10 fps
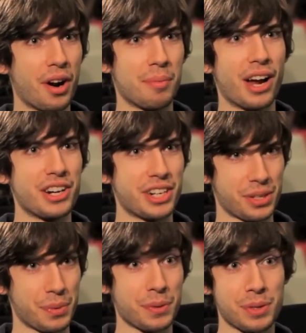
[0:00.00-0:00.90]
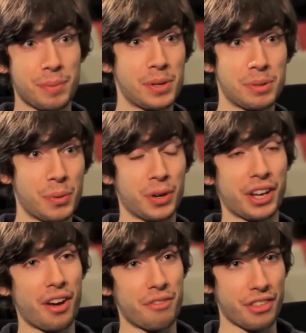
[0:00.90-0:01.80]
our projects that we were supposed to be
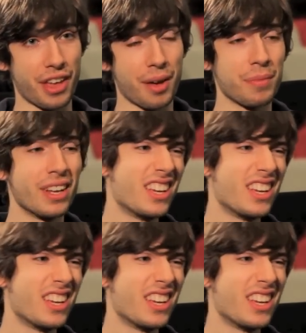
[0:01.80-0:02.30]
working on for them.